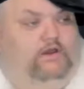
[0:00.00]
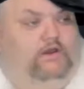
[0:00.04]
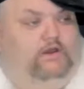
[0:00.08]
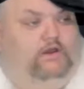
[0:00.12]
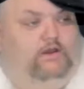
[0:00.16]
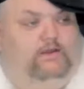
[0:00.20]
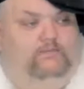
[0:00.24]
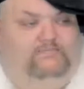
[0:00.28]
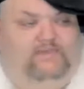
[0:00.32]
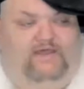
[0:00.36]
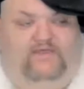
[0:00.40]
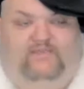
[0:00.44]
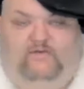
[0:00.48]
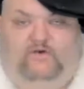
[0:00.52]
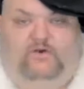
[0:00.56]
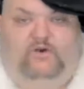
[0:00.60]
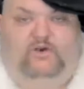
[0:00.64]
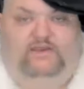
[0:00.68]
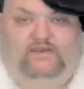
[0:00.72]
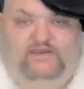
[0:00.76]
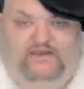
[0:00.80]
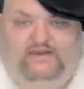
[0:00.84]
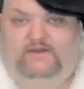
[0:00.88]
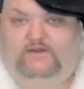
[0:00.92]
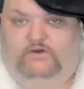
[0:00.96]
I'm not their
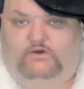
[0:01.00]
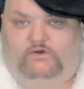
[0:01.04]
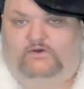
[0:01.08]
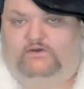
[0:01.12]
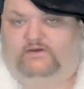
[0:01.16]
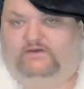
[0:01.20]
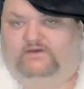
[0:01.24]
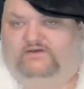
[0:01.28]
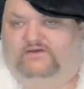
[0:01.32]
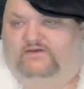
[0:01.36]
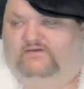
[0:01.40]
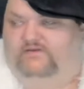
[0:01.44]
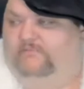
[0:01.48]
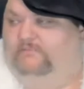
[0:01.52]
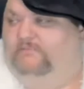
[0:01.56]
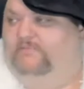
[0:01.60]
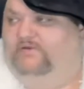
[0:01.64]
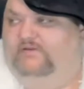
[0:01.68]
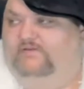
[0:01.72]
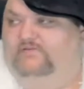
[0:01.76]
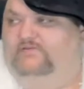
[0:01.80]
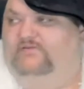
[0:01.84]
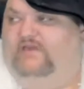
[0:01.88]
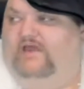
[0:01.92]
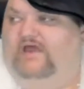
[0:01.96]
leader.
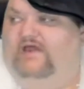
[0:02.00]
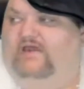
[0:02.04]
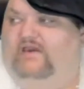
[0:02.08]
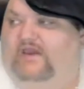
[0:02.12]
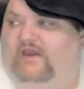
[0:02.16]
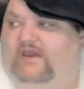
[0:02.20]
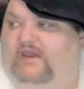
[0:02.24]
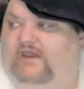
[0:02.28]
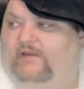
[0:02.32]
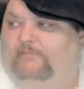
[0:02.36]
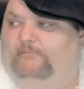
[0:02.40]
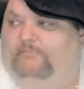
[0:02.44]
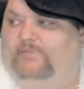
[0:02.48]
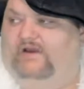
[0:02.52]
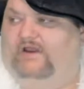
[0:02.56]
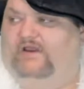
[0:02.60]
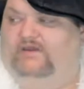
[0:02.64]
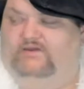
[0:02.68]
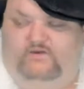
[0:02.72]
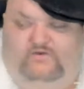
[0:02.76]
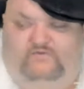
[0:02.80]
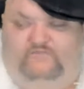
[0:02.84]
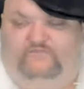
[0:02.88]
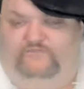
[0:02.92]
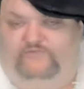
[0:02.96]
But I
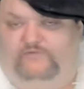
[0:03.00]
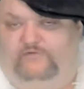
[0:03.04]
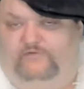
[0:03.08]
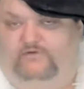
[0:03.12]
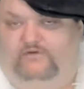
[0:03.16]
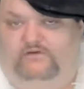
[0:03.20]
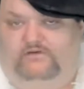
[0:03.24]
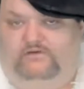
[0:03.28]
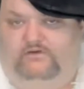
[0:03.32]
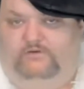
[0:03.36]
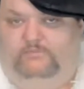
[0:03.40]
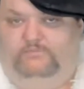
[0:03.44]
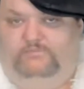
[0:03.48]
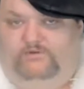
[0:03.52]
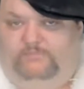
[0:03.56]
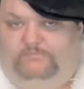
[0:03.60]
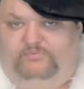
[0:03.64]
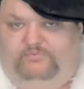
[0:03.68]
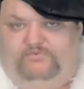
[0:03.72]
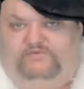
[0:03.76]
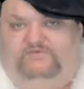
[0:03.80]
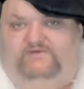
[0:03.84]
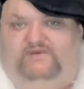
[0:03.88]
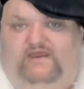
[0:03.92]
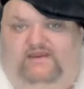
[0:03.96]
do feel a little bit
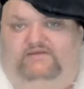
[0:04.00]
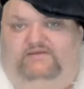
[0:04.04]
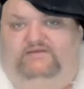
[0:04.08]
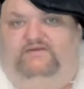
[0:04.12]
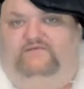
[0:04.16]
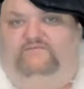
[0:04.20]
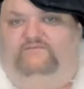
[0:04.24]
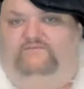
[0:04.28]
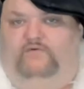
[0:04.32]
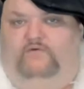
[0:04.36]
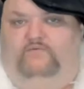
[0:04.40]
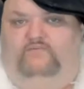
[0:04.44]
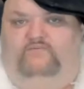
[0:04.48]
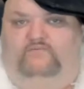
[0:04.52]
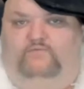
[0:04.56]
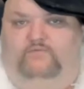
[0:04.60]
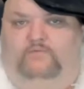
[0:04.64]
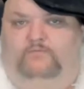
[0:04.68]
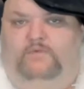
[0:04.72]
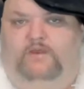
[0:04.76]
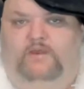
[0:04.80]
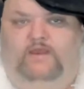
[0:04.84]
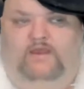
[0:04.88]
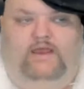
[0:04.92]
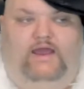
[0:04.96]
protective over
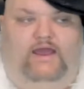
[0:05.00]
them.